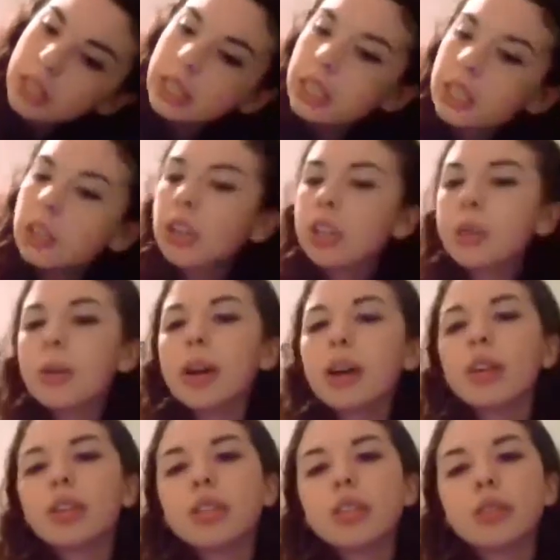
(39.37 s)
I learned
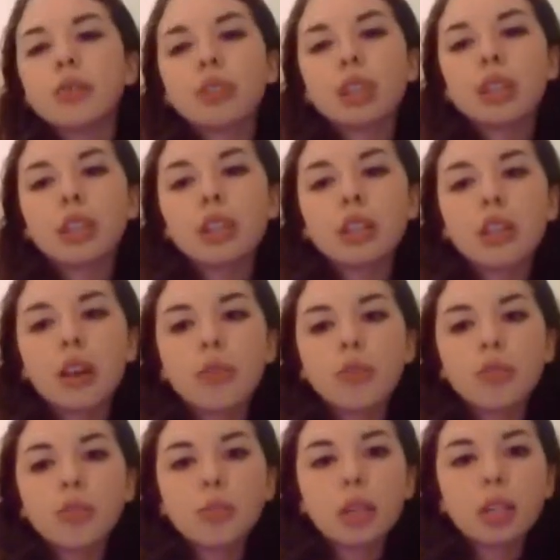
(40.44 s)
about different
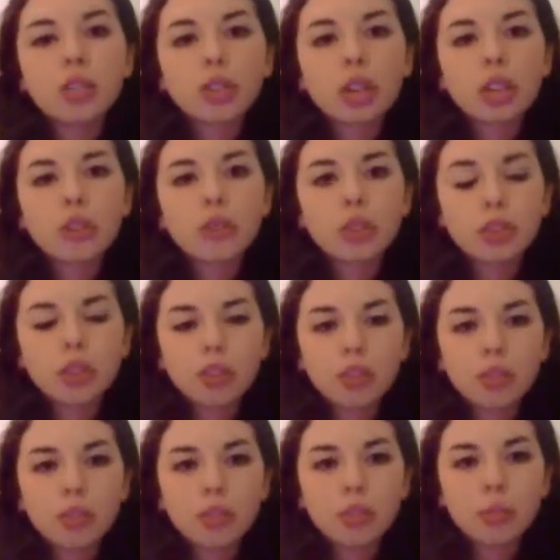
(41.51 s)
levels of meaning transfer.
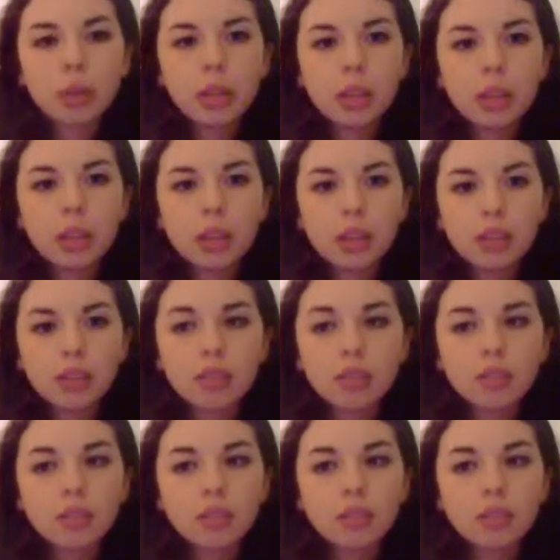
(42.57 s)
Literal being
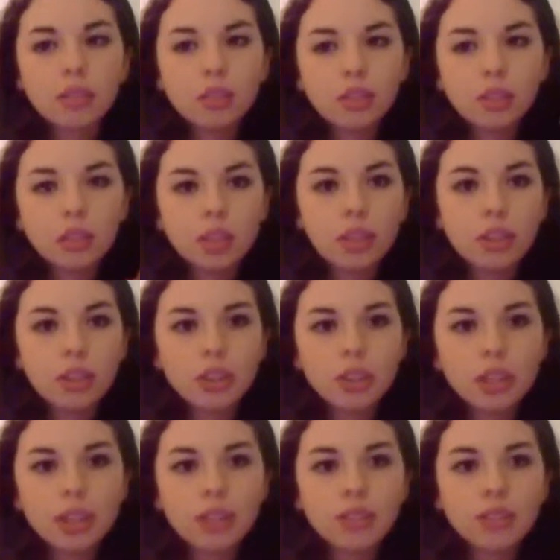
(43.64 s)

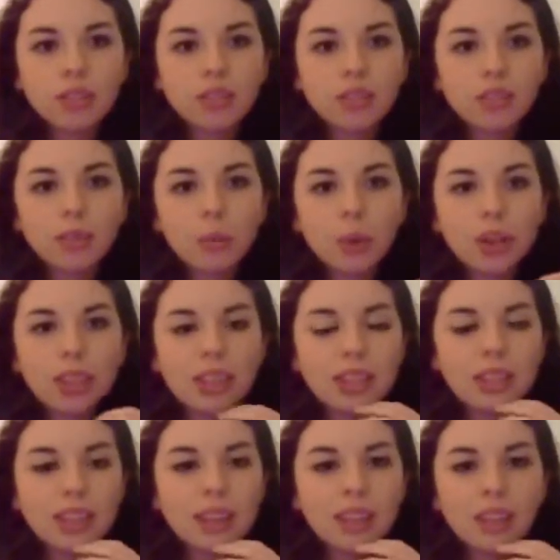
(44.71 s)
literally what
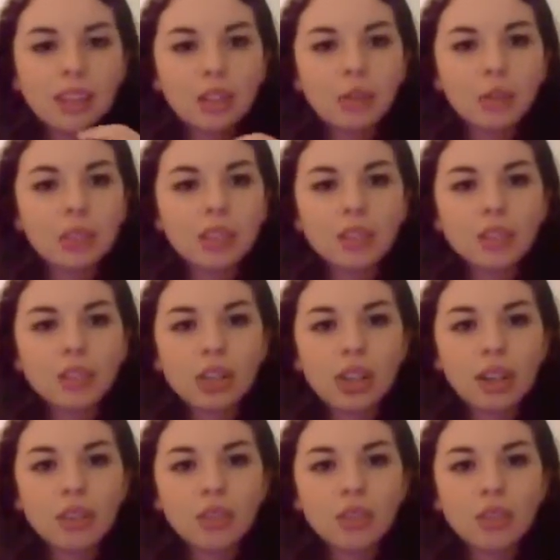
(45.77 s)
they said, like you didn't
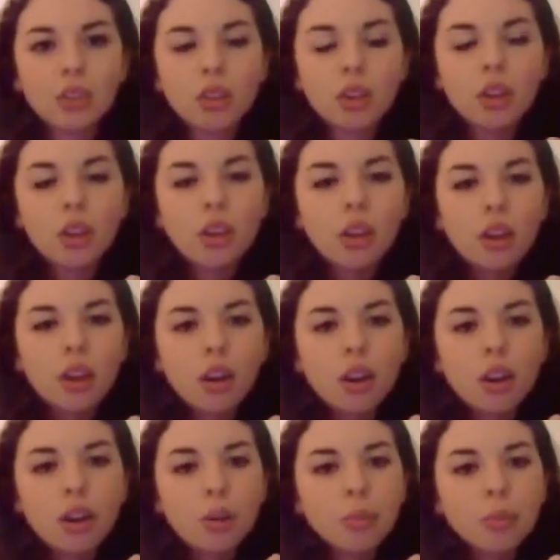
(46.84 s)
change
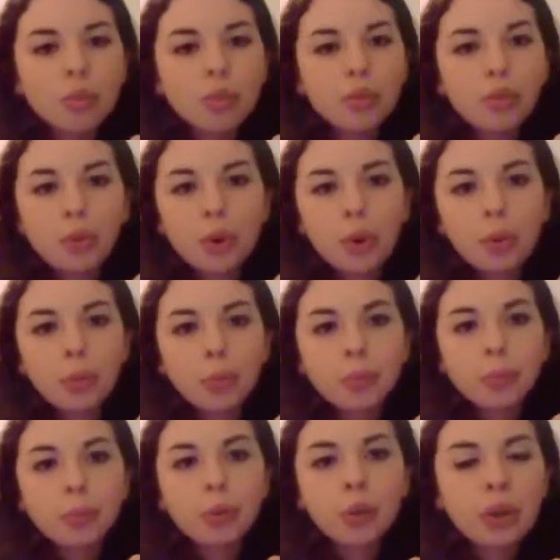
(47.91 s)
the form
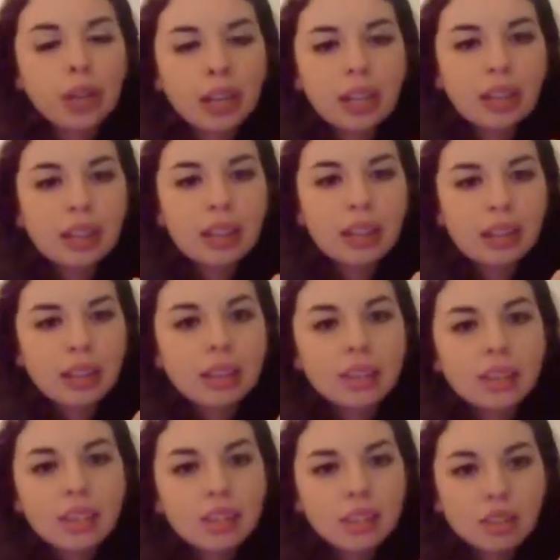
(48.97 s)
or anything, like
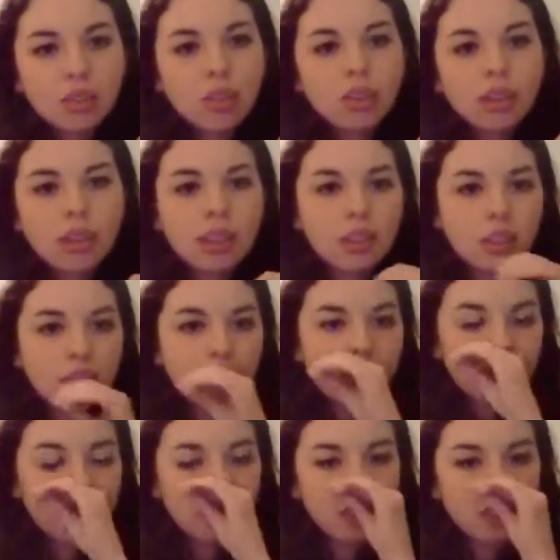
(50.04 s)
it's still in
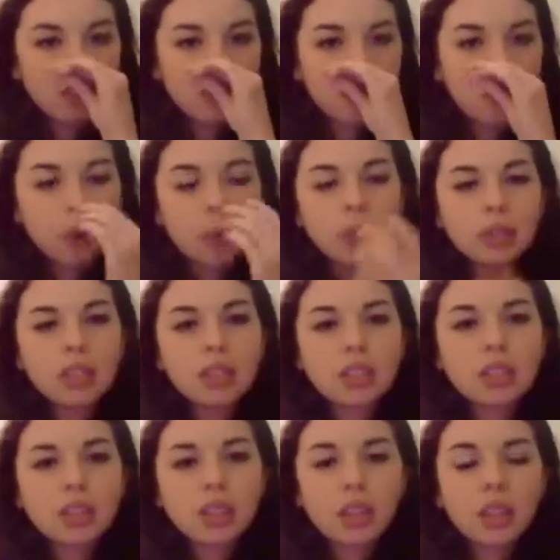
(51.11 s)
the form is
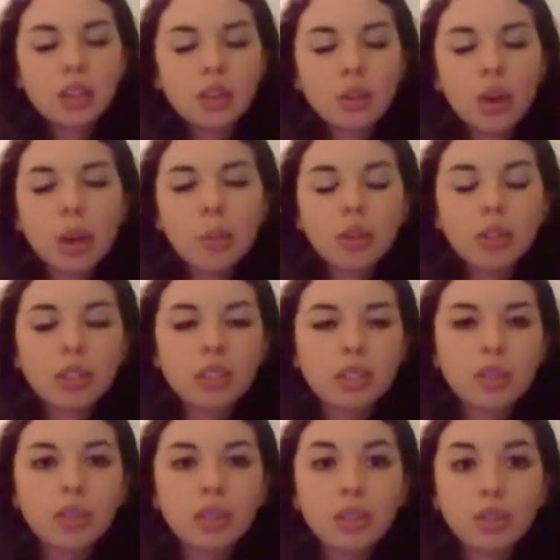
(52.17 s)
and the grammar is
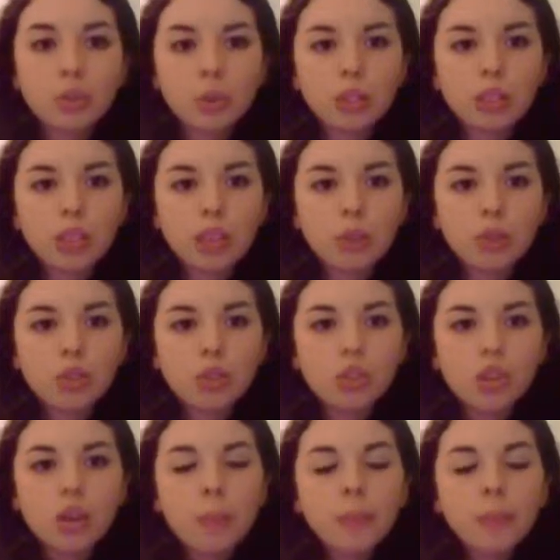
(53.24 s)
still in the source language.